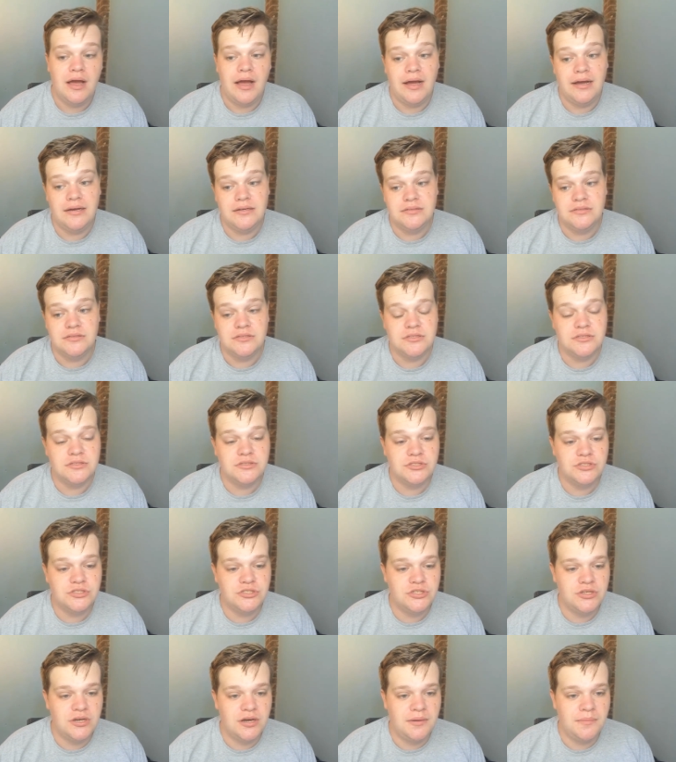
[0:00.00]
and
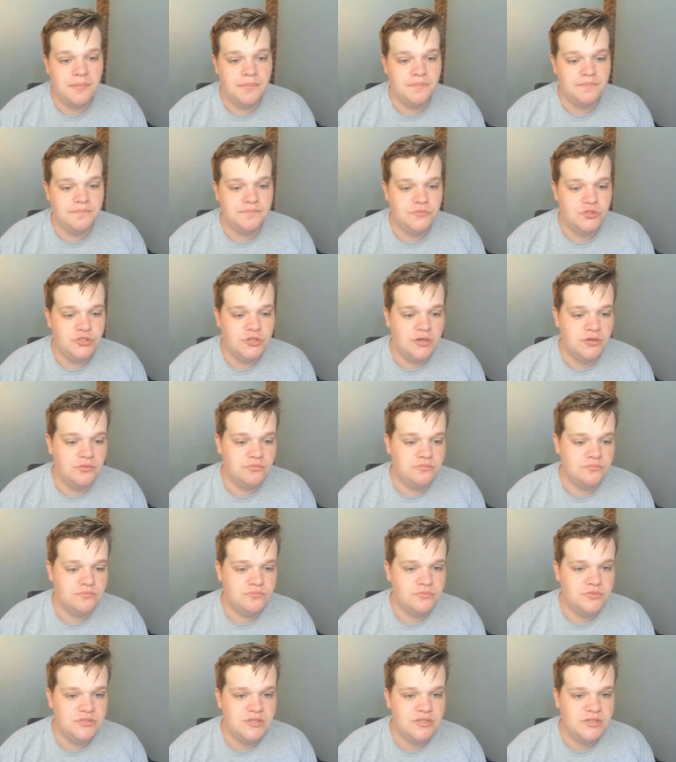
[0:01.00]
some,